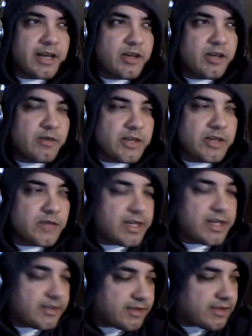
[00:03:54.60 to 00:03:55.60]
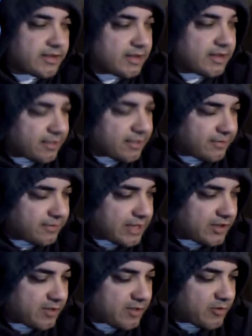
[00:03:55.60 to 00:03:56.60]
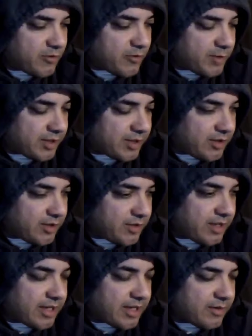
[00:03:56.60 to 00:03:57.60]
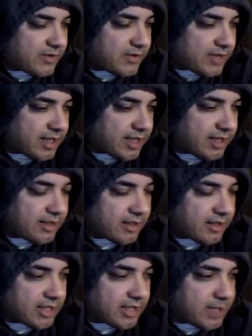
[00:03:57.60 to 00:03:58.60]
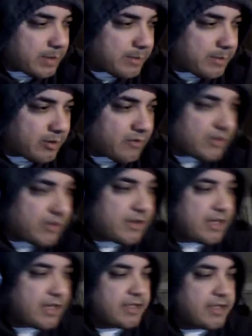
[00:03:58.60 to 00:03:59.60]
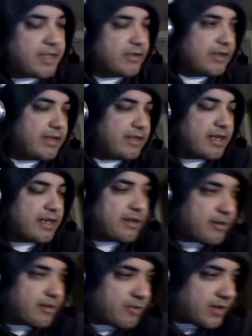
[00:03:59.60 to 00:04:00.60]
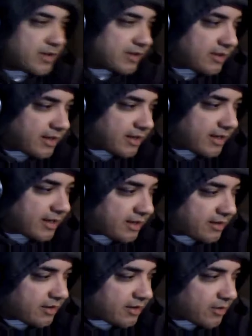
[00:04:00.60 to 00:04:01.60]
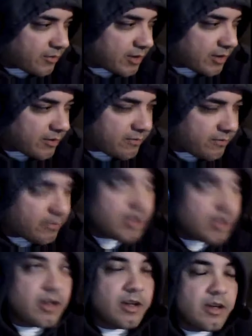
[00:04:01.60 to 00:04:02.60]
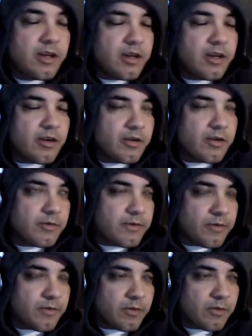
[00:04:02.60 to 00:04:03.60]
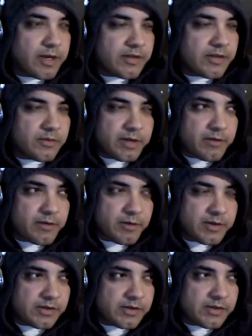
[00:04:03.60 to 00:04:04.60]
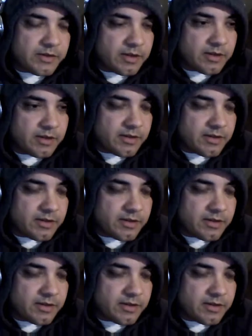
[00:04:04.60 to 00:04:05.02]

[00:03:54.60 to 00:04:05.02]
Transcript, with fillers: I, know Rodriguez does a lot of flashy movement. Do you think that was selling a lot of people over to thinking that it was that it wasn't, uh, you know, three to or three four rounds or whatever it was to